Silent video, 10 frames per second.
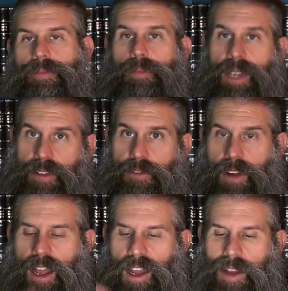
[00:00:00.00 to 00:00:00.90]
But
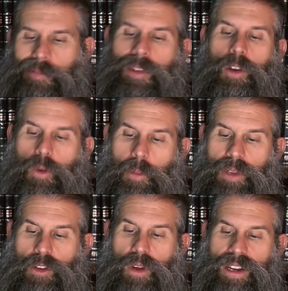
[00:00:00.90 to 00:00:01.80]
Ephraim will be
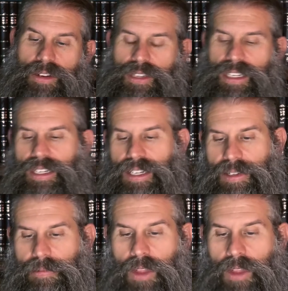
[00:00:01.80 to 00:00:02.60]
greater than he.